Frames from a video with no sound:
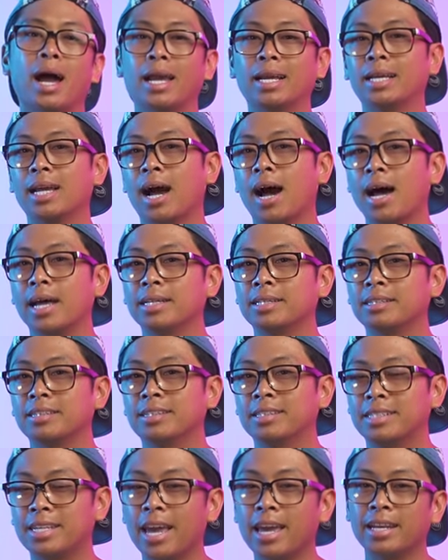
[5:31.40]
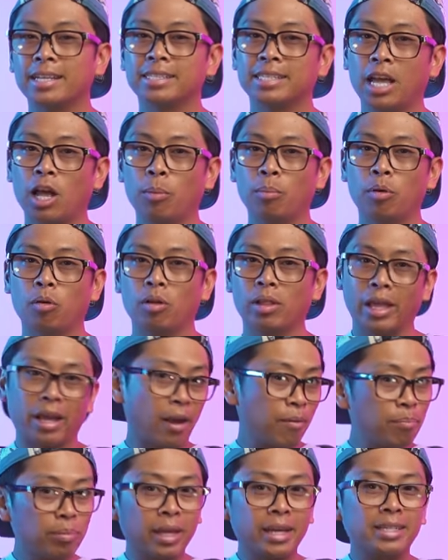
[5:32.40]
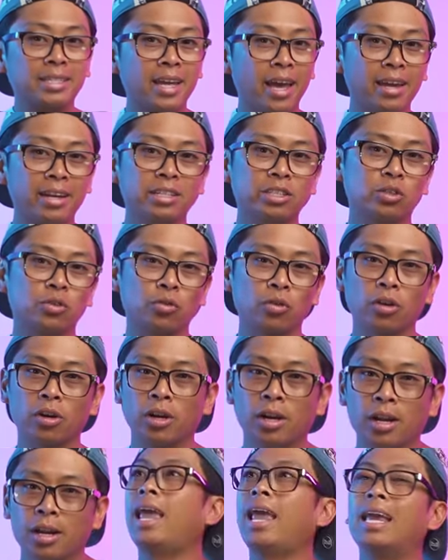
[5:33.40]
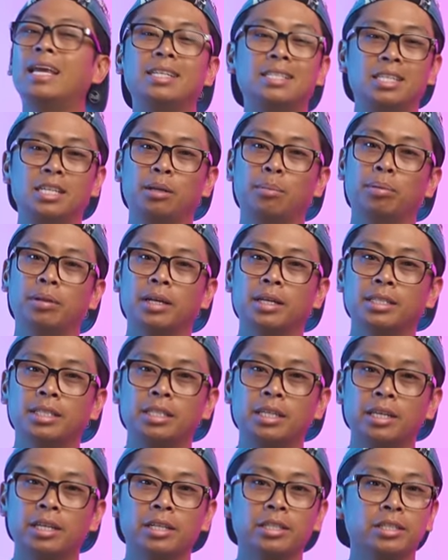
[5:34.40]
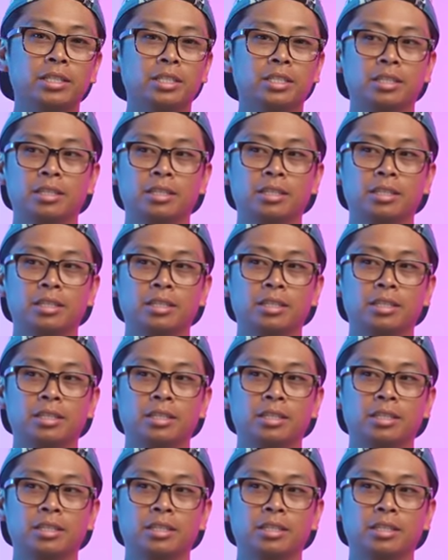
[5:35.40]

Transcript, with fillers: I got tennis elbow. Like I played tennis for 18 plus years,